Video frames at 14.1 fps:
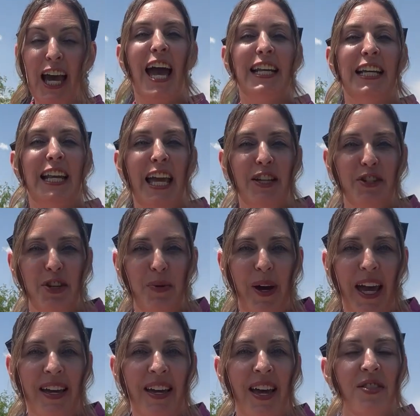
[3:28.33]
and an
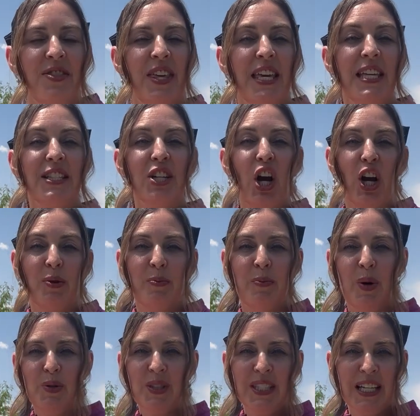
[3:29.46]
HOA. These are
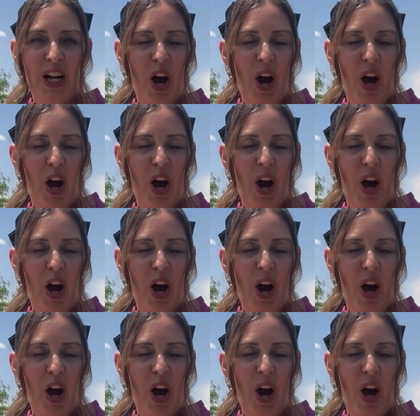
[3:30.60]
mostly